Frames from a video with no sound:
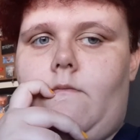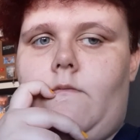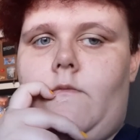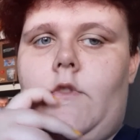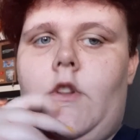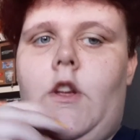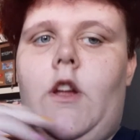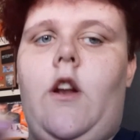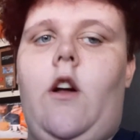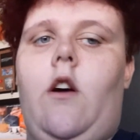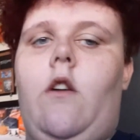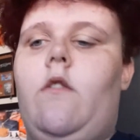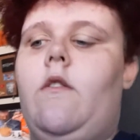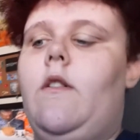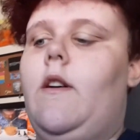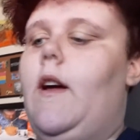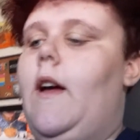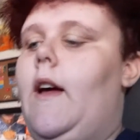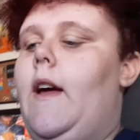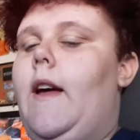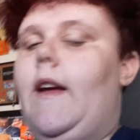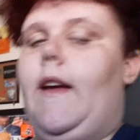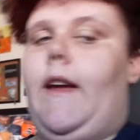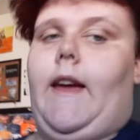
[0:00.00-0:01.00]
you know,
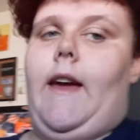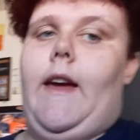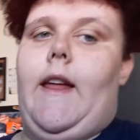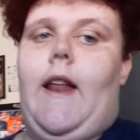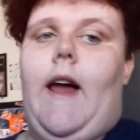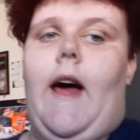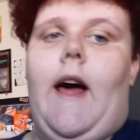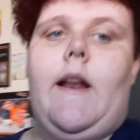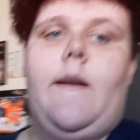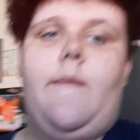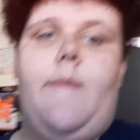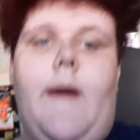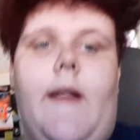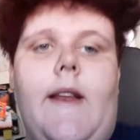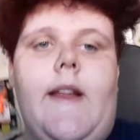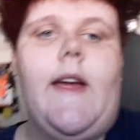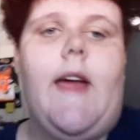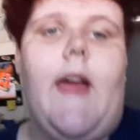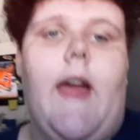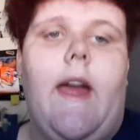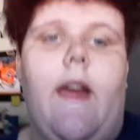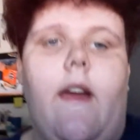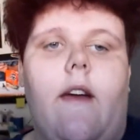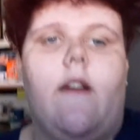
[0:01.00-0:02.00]
get out of bed
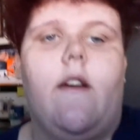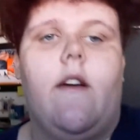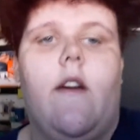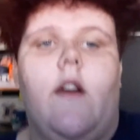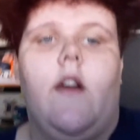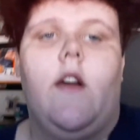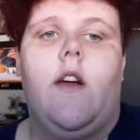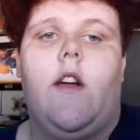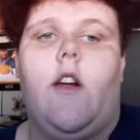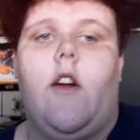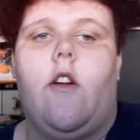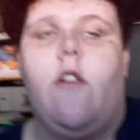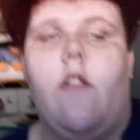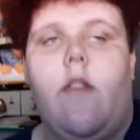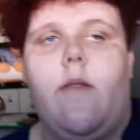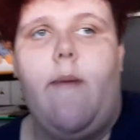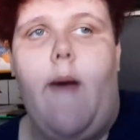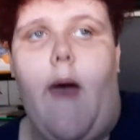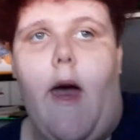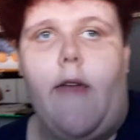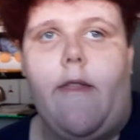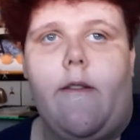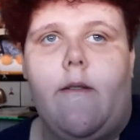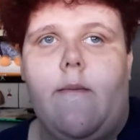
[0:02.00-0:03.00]
at 8, go to the
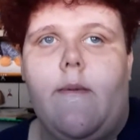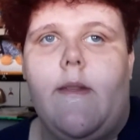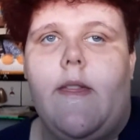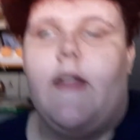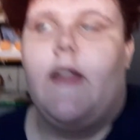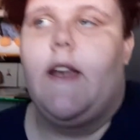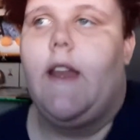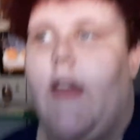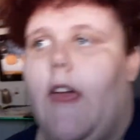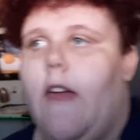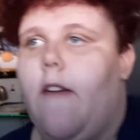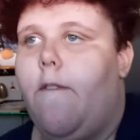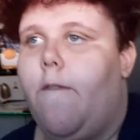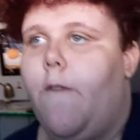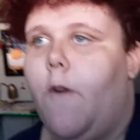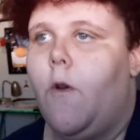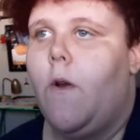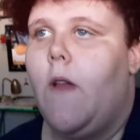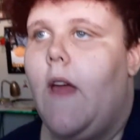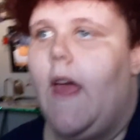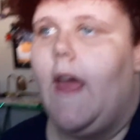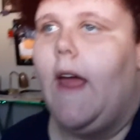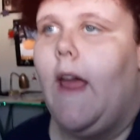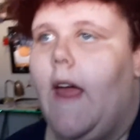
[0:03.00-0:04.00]
bathroom, and then get
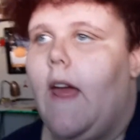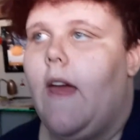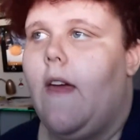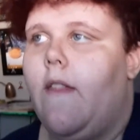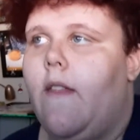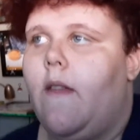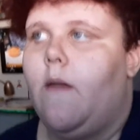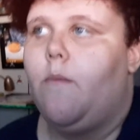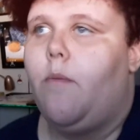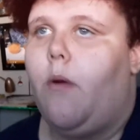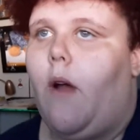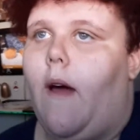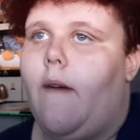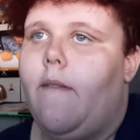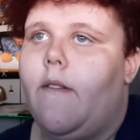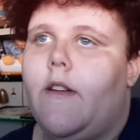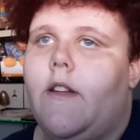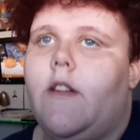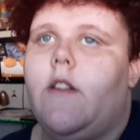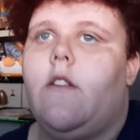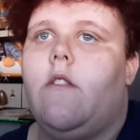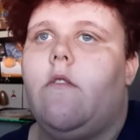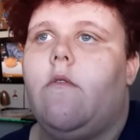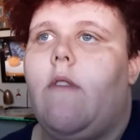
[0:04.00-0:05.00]
food at 8, and then
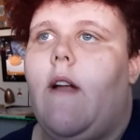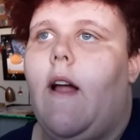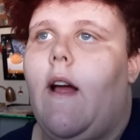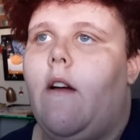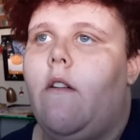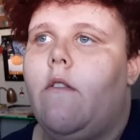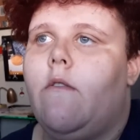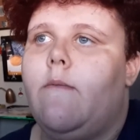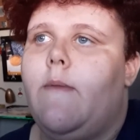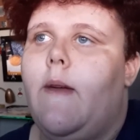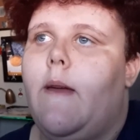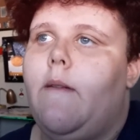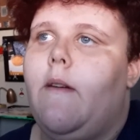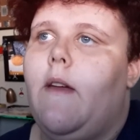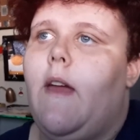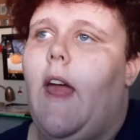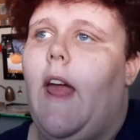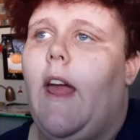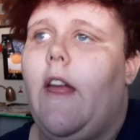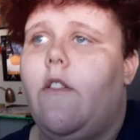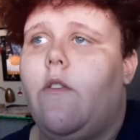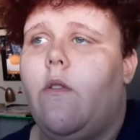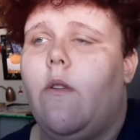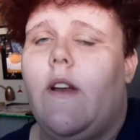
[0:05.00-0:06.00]
probably around maybe
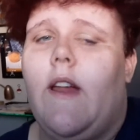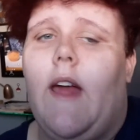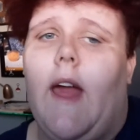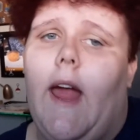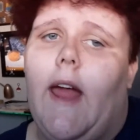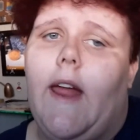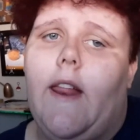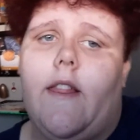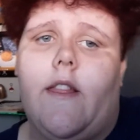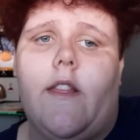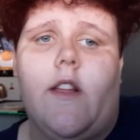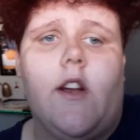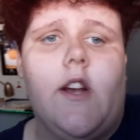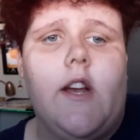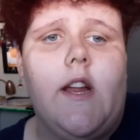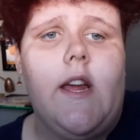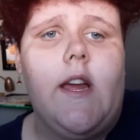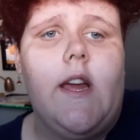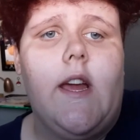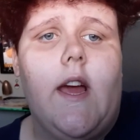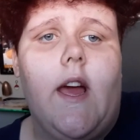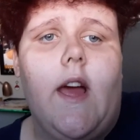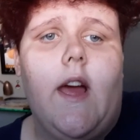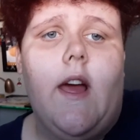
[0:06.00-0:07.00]
8.20,
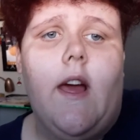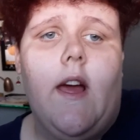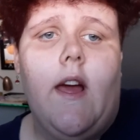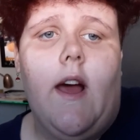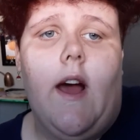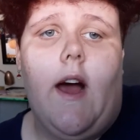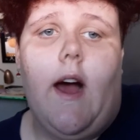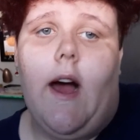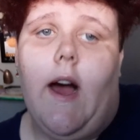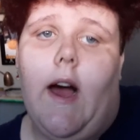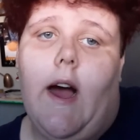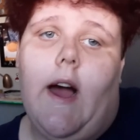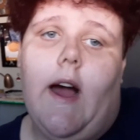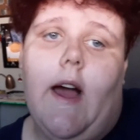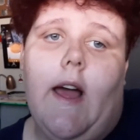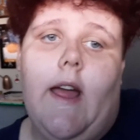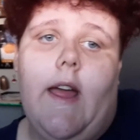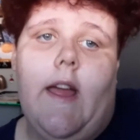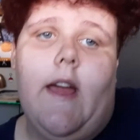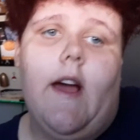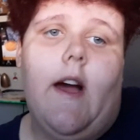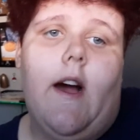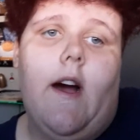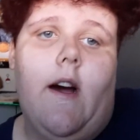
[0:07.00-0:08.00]
8.30,
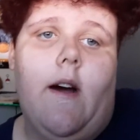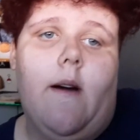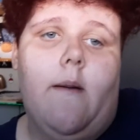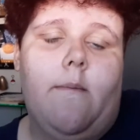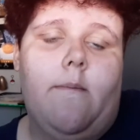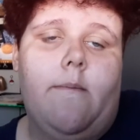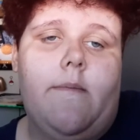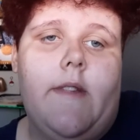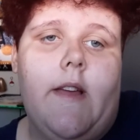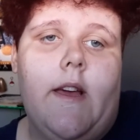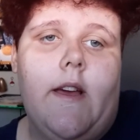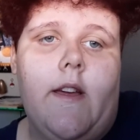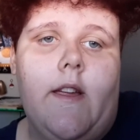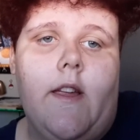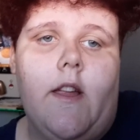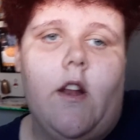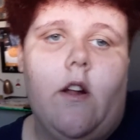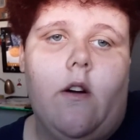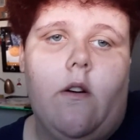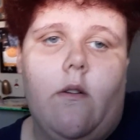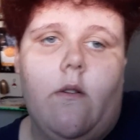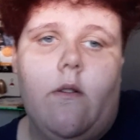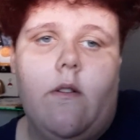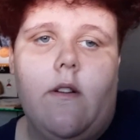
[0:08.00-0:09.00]
I, um, you
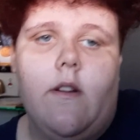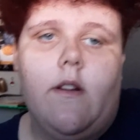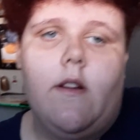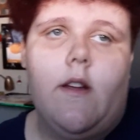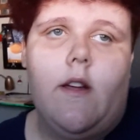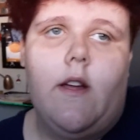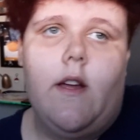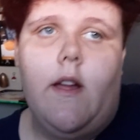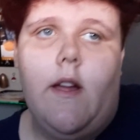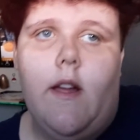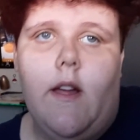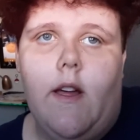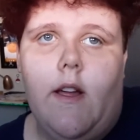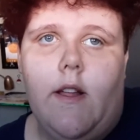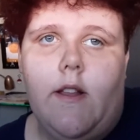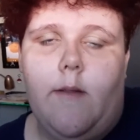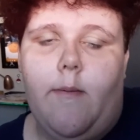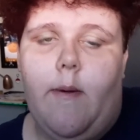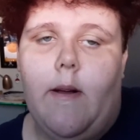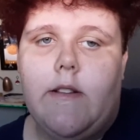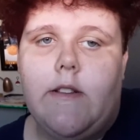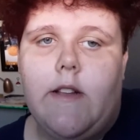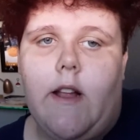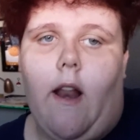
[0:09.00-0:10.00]
know,
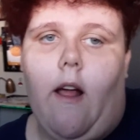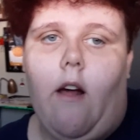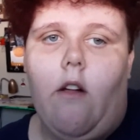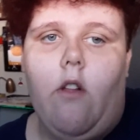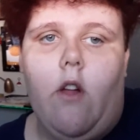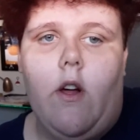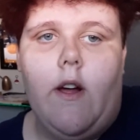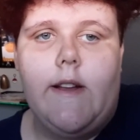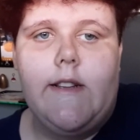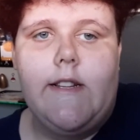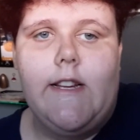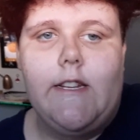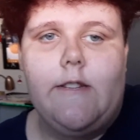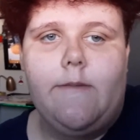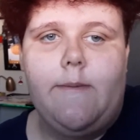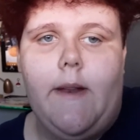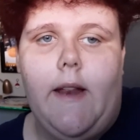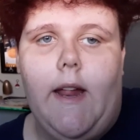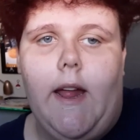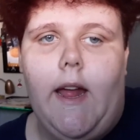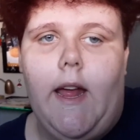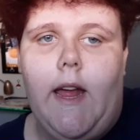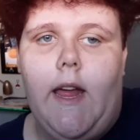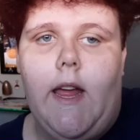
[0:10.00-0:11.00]
depends on how long it takes me
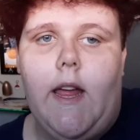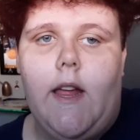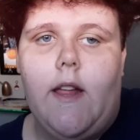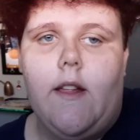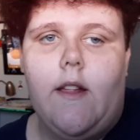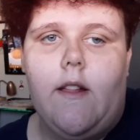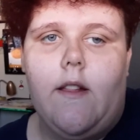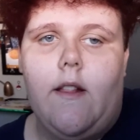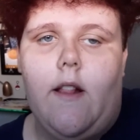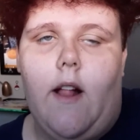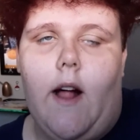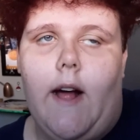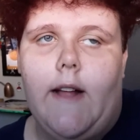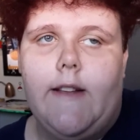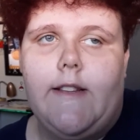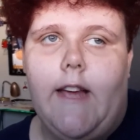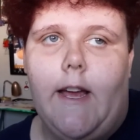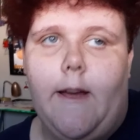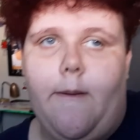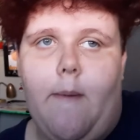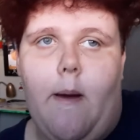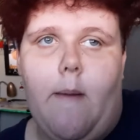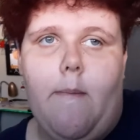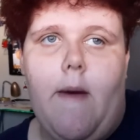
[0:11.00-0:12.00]
to eat, I
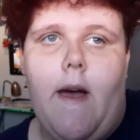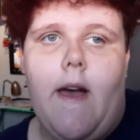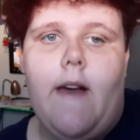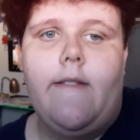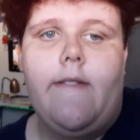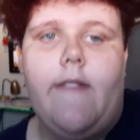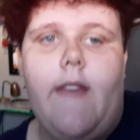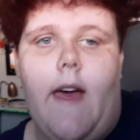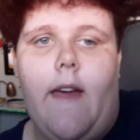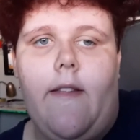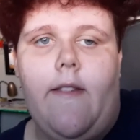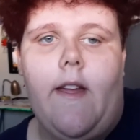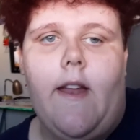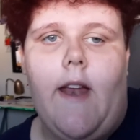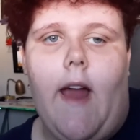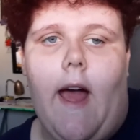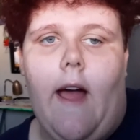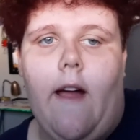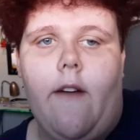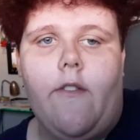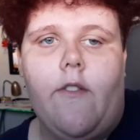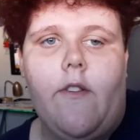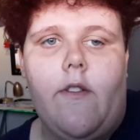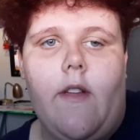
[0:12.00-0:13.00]
take my meds, and then
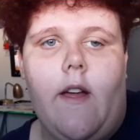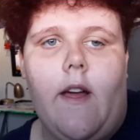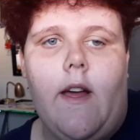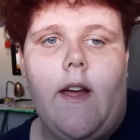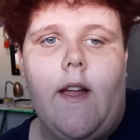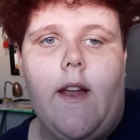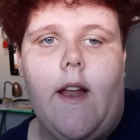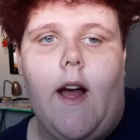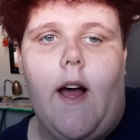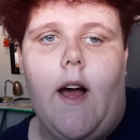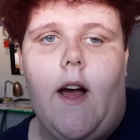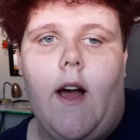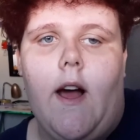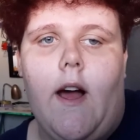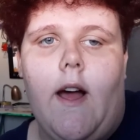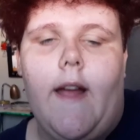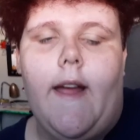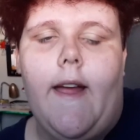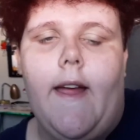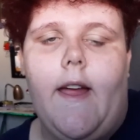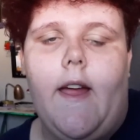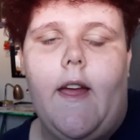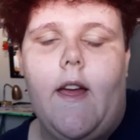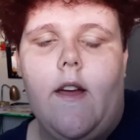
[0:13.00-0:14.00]
after that,
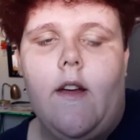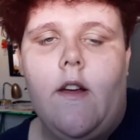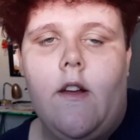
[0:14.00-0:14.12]
I,